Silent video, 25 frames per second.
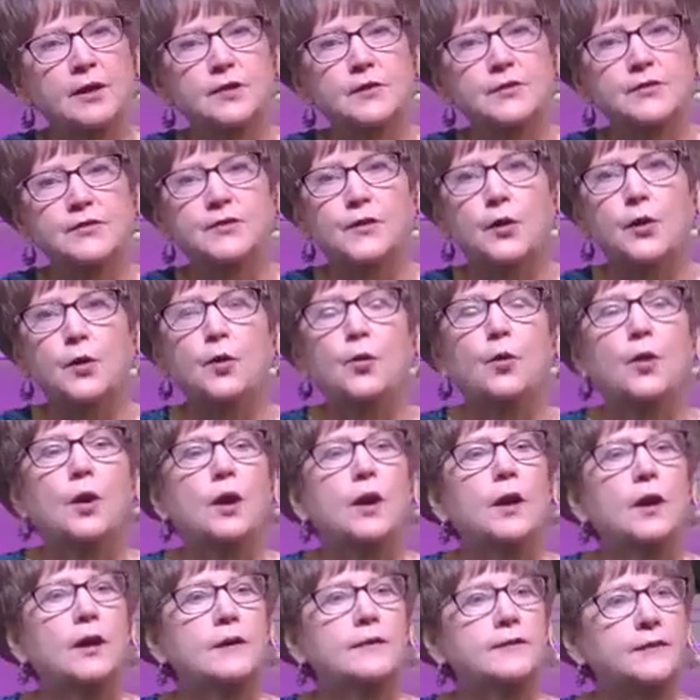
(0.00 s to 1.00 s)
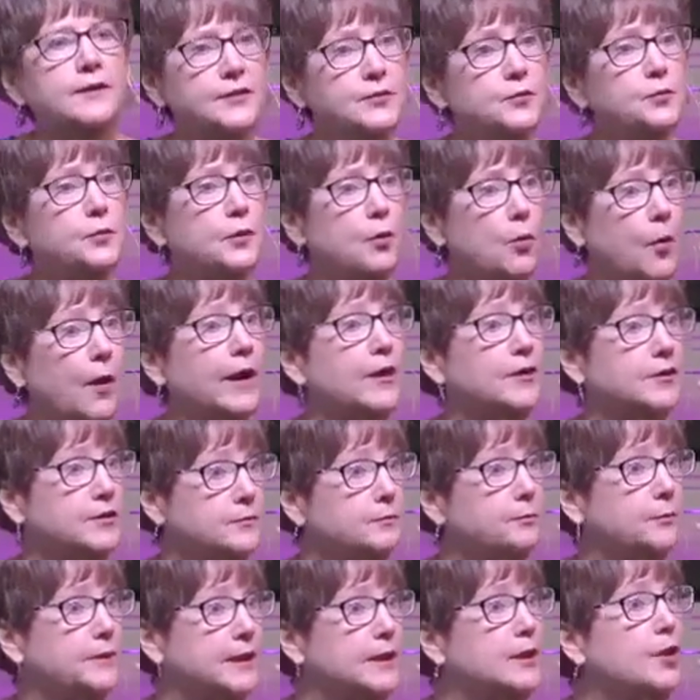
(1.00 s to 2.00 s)
So this requires
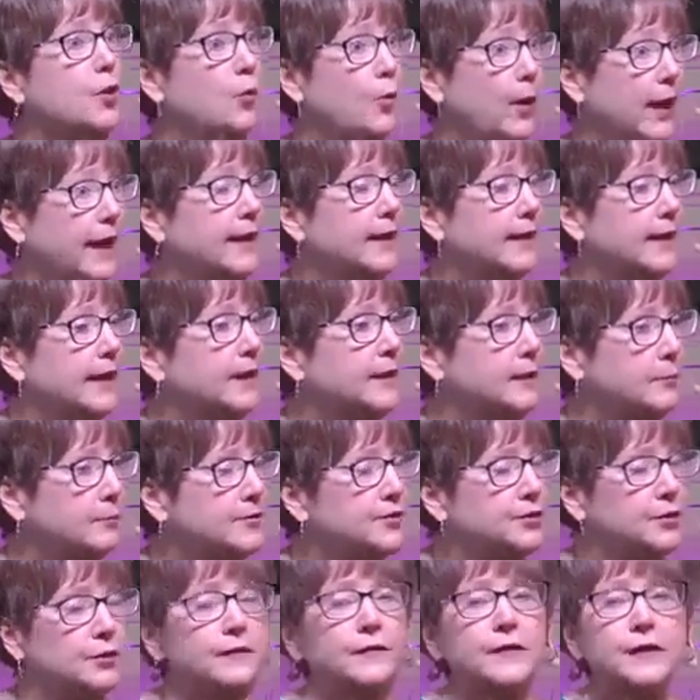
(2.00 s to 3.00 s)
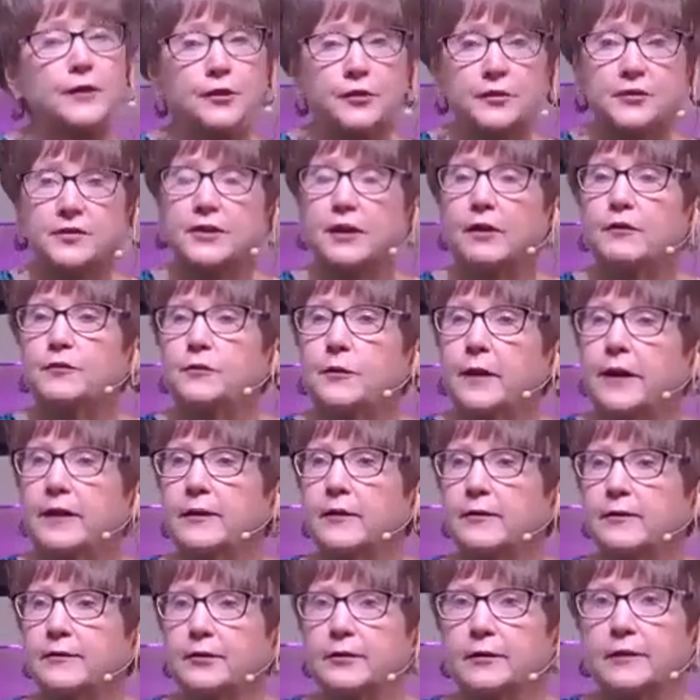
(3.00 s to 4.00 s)
being awake and observing yourself
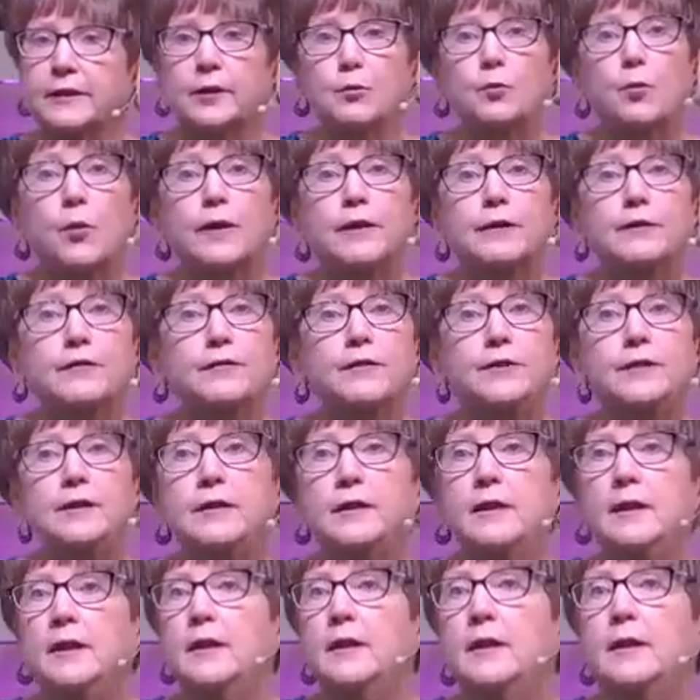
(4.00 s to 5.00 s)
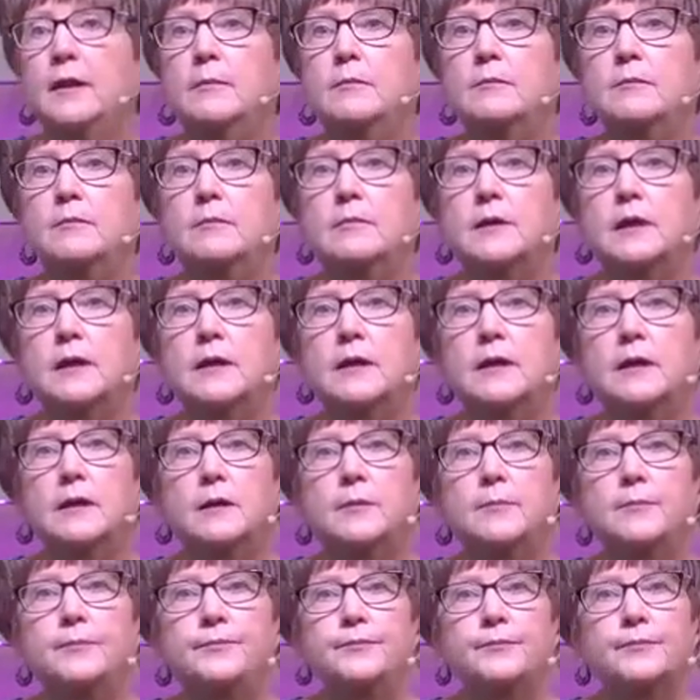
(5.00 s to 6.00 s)
regularly. And one of the
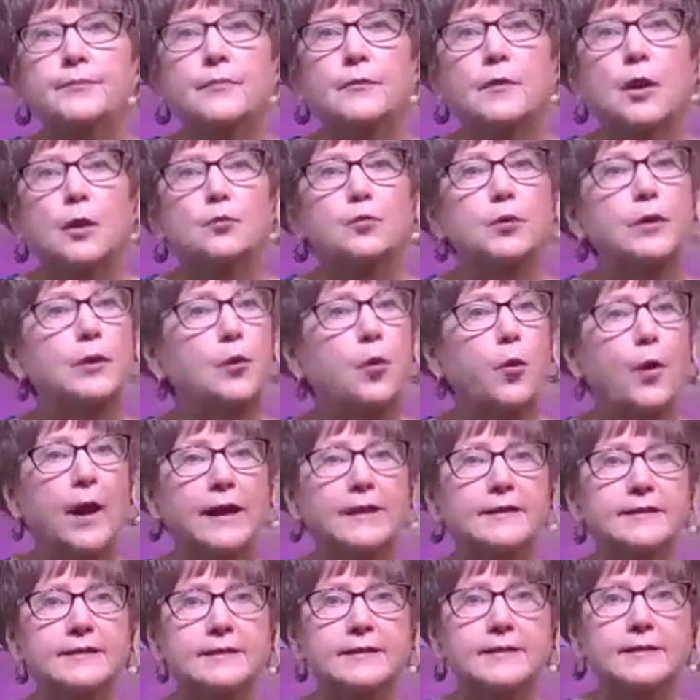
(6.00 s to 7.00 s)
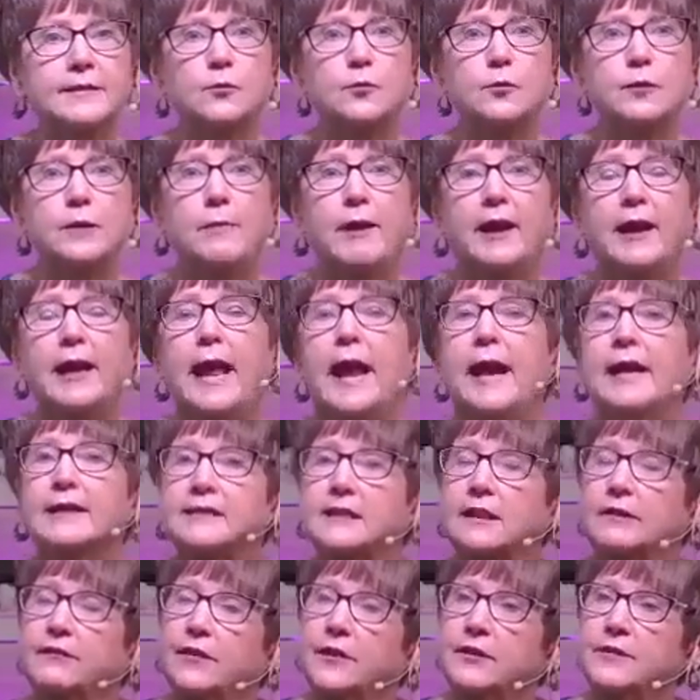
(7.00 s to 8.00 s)
requests that we might
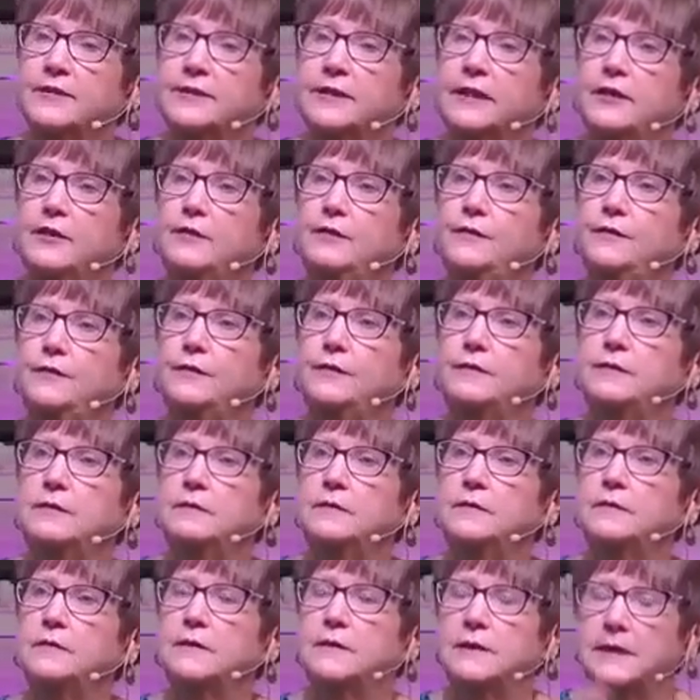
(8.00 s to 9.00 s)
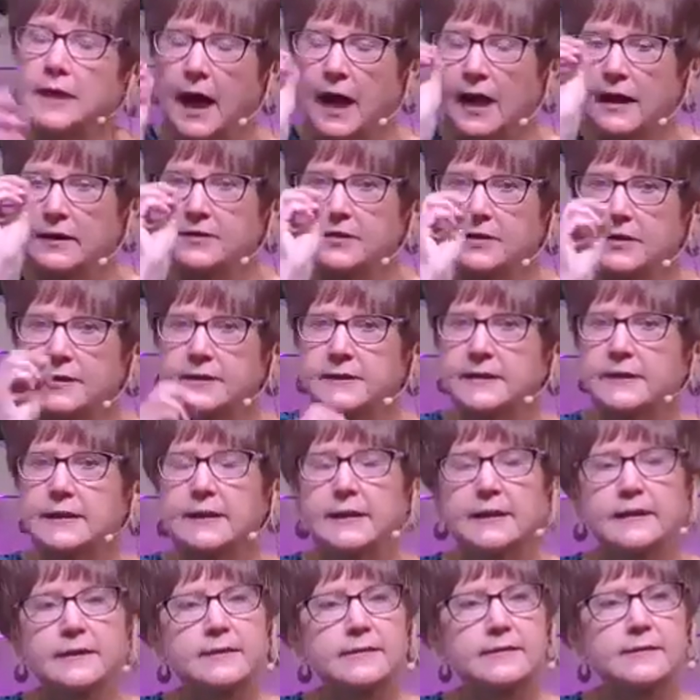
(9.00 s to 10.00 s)
ask of ourselves
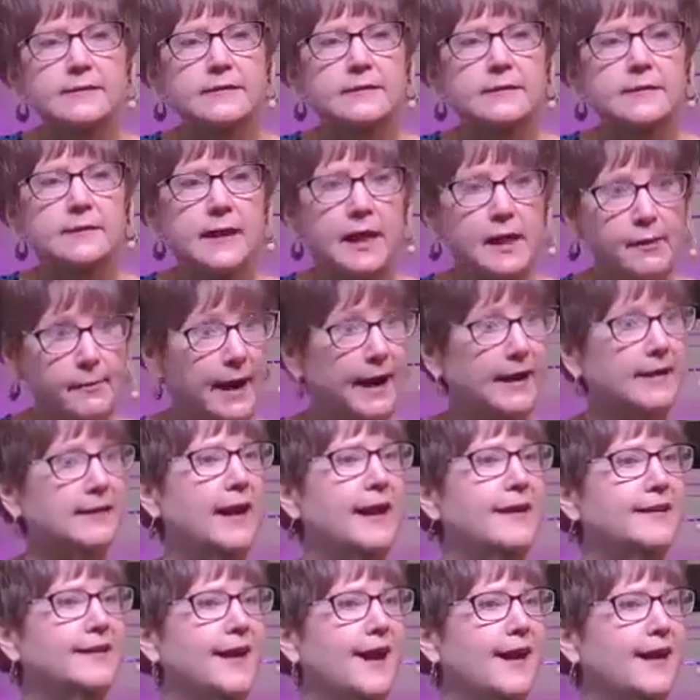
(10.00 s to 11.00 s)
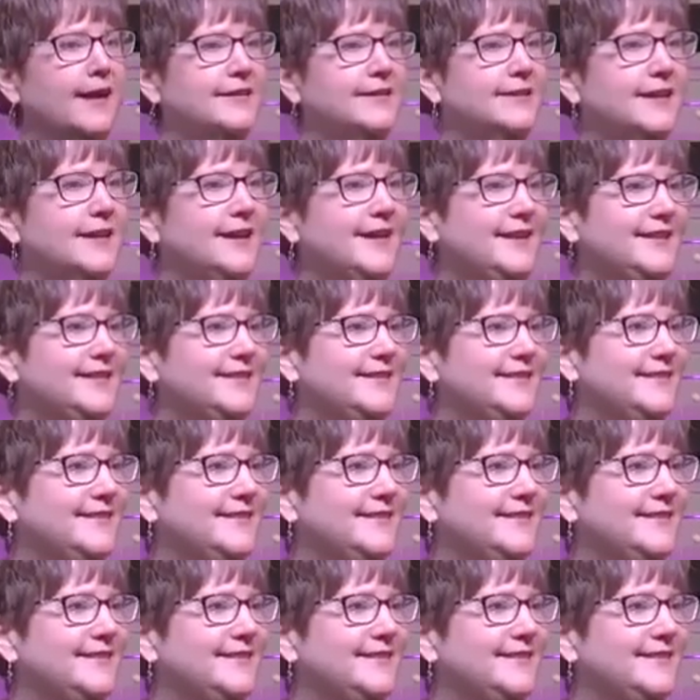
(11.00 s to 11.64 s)
consciously is, am I like God yet?